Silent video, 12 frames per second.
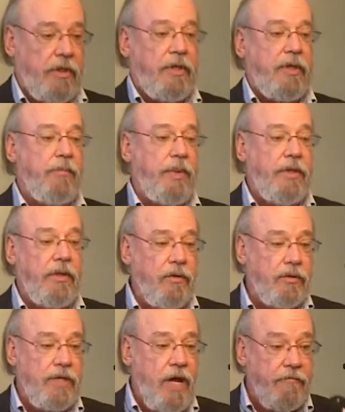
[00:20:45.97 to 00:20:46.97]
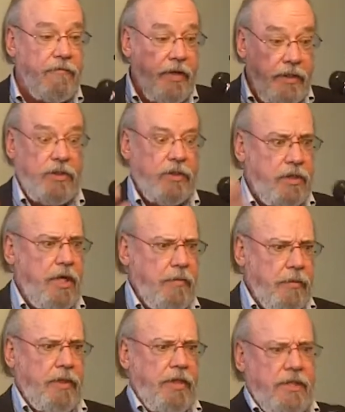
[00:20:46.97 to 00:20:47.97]
There can be no salvations
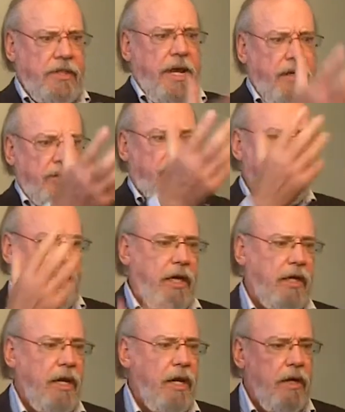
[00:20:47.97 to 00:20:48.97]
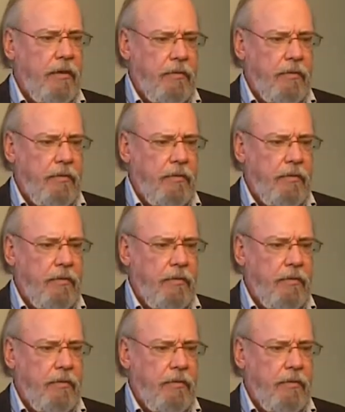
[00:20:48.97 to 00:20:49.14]
come to this house today.